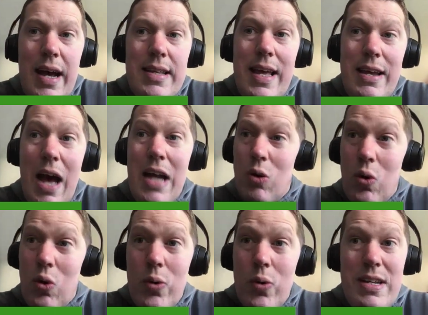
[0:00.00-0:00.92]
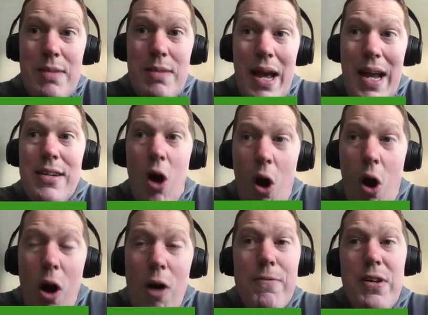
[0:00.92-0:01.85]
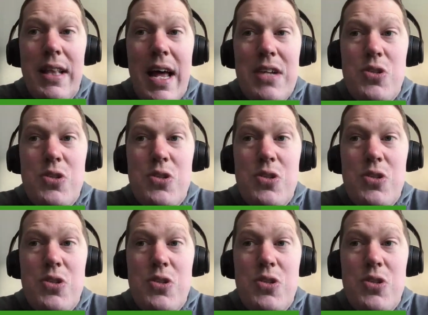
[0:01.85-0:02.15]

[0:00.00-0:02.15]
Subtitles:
last night that they had already made an